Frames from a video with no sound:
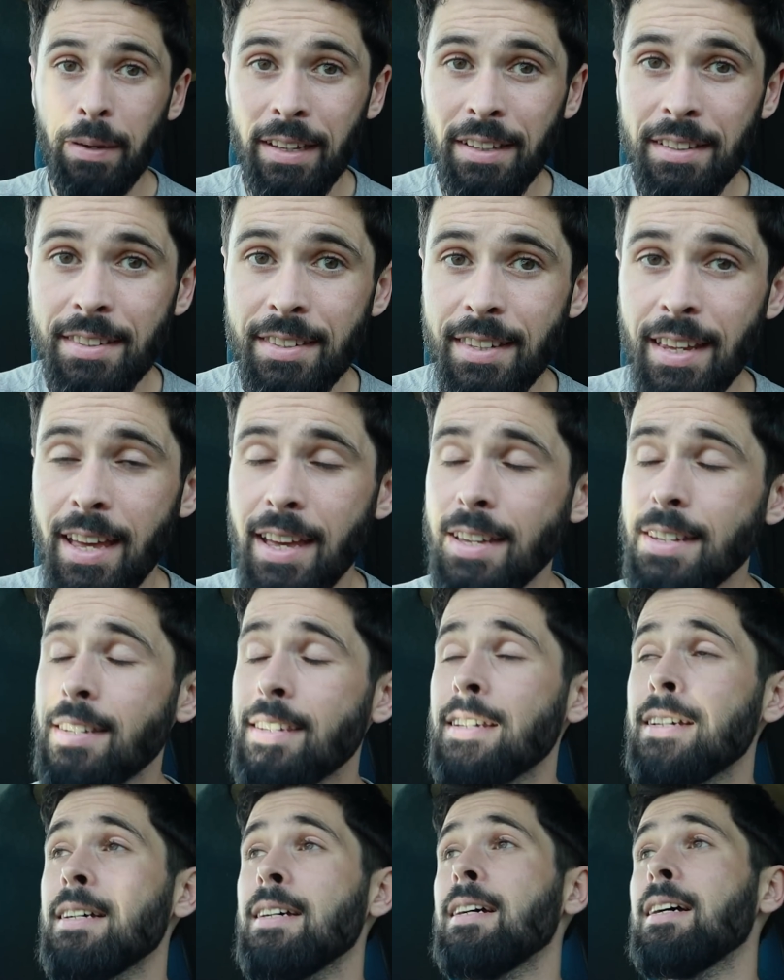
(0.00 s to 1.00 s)
being said,
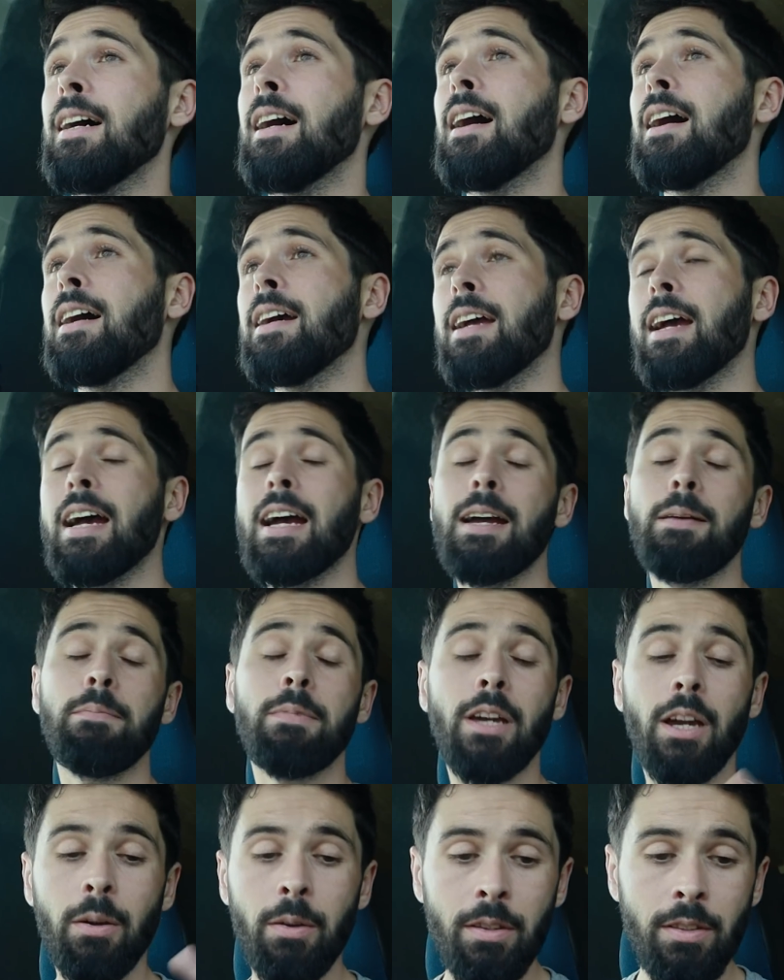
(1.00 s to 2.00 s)
I am
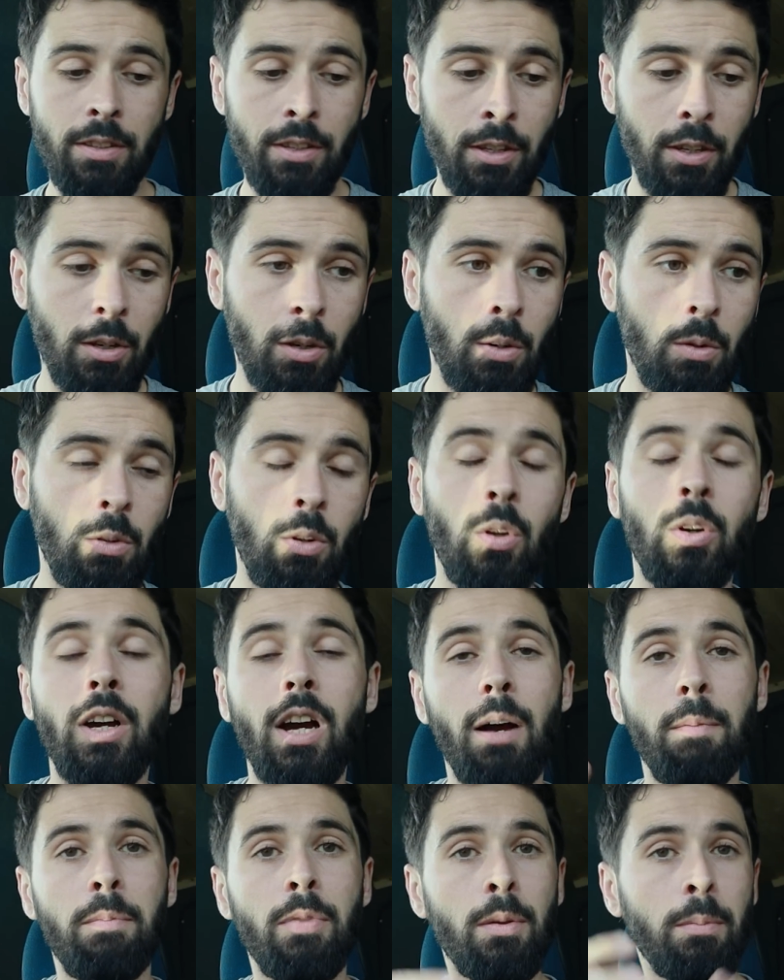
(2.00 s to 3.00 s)
going to look
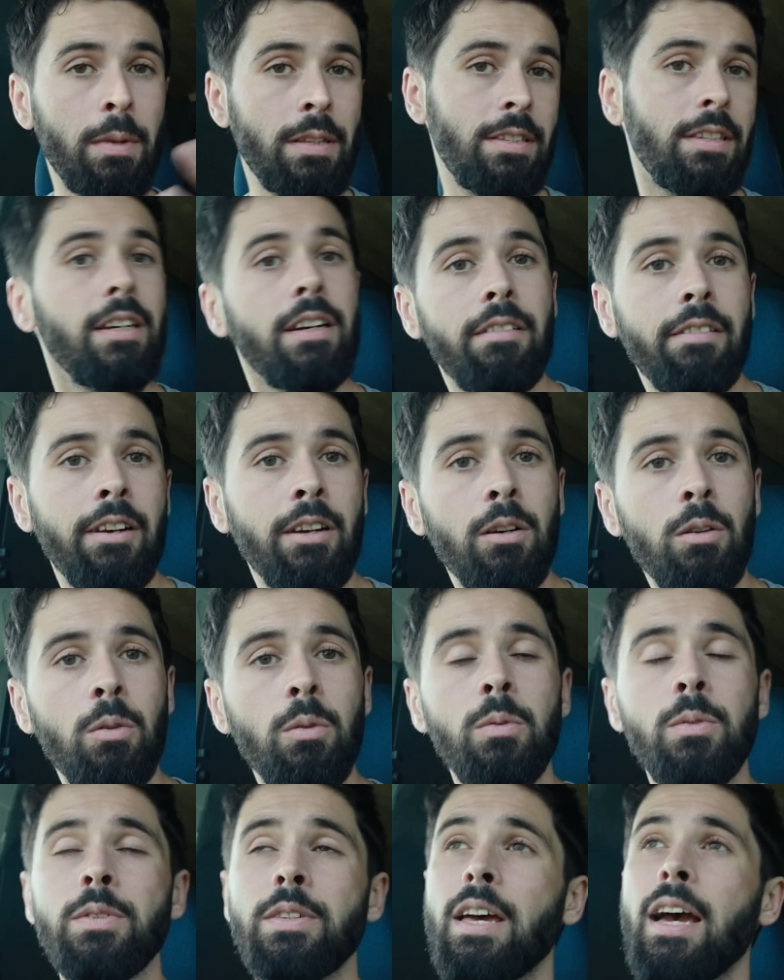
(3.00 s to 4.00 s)
up the
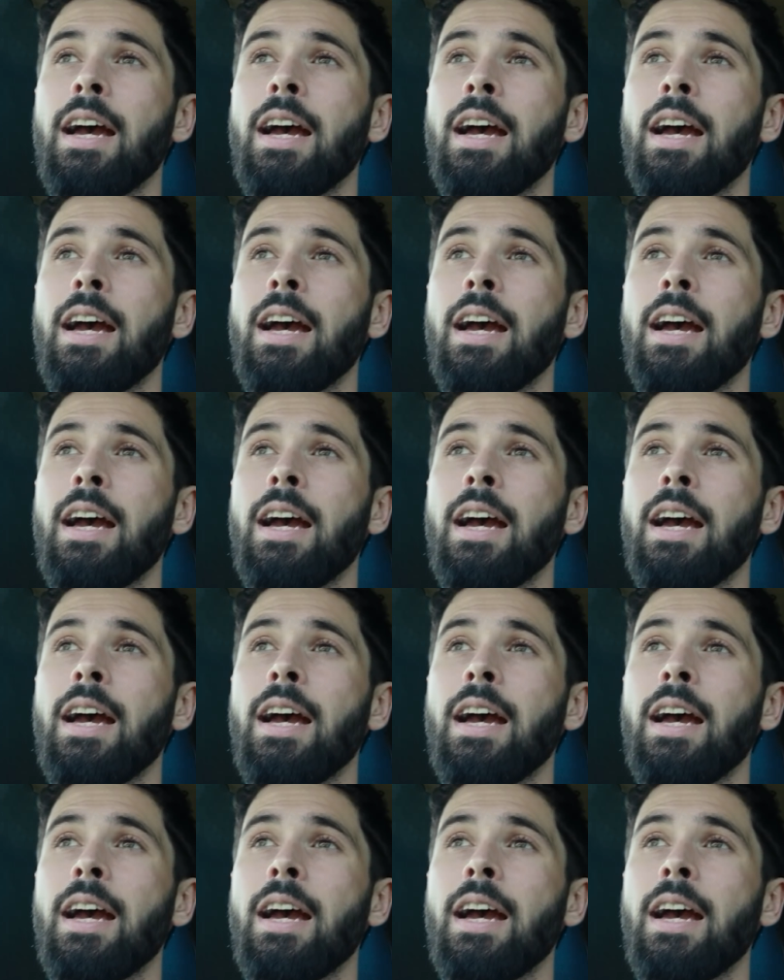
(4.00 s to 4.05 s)
materials